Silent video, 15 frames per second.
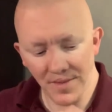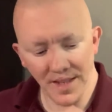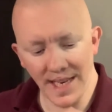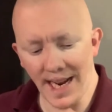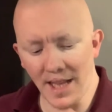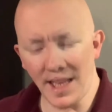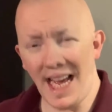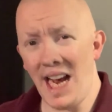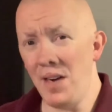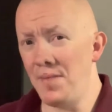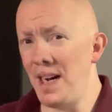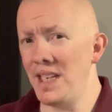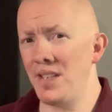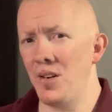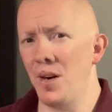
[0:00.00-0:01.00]
Yeah, the
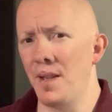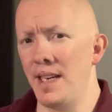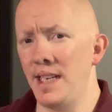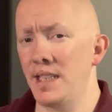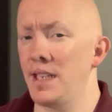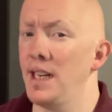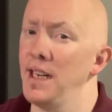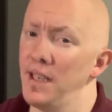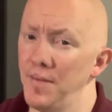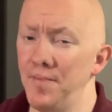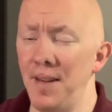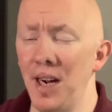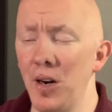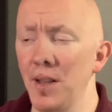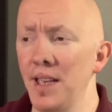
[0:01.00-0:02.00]
atomizer on these,
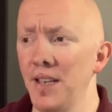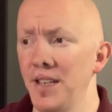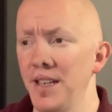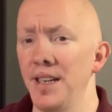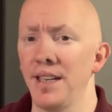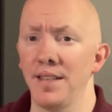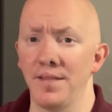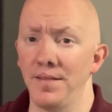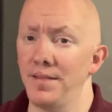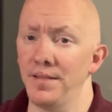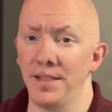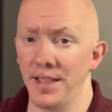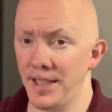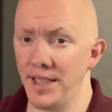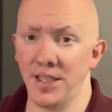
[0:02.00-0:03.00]
better than good.
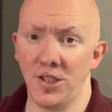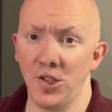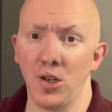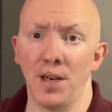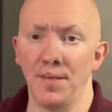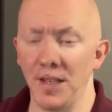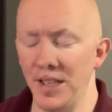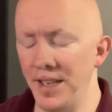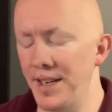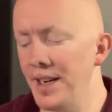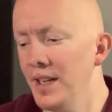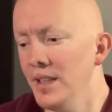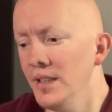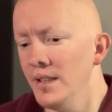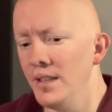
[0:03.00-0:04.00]
It's extremely good.
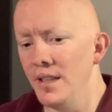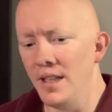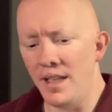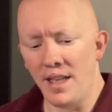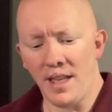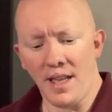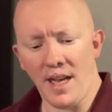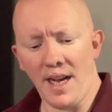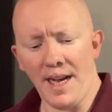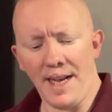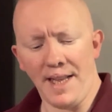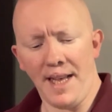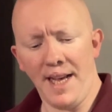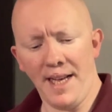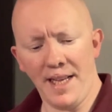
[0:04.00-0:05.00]

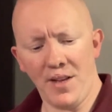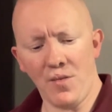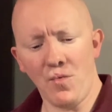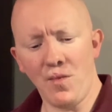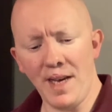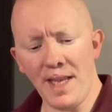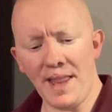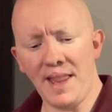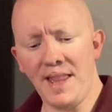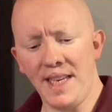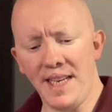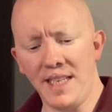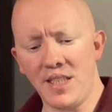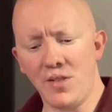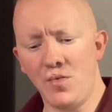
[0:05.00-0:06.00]
With
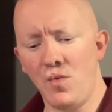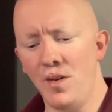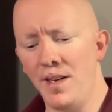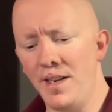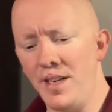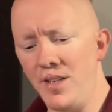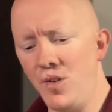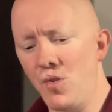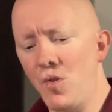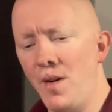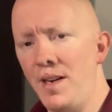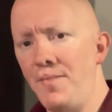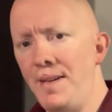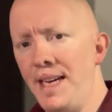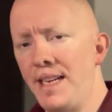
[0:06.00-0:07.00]
this one, you're
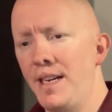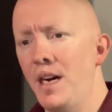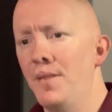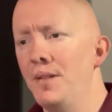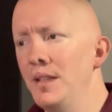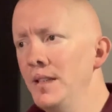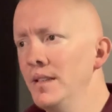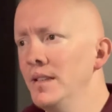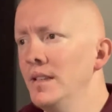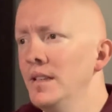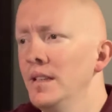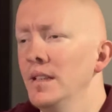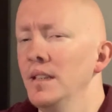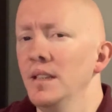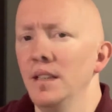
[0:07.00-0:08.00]
going to pick up
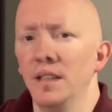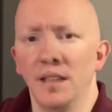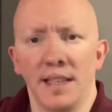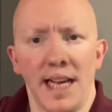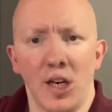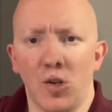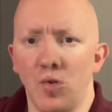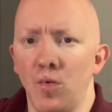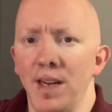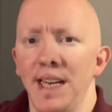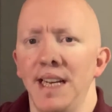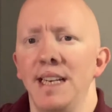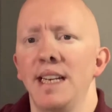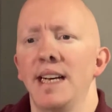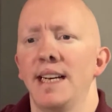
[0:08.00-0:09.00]
that
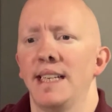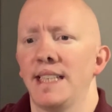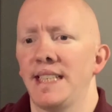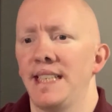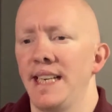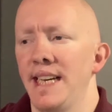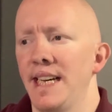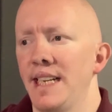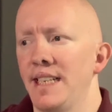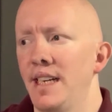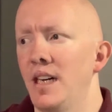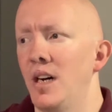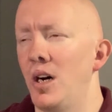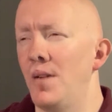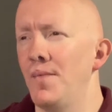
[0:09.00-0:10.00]
green scent,
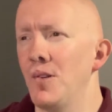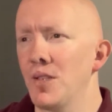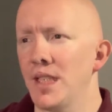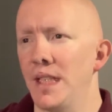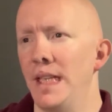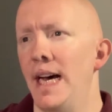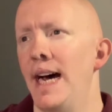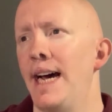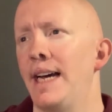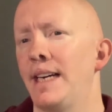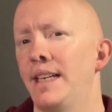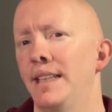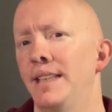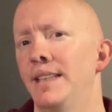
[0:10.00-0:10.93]
almost like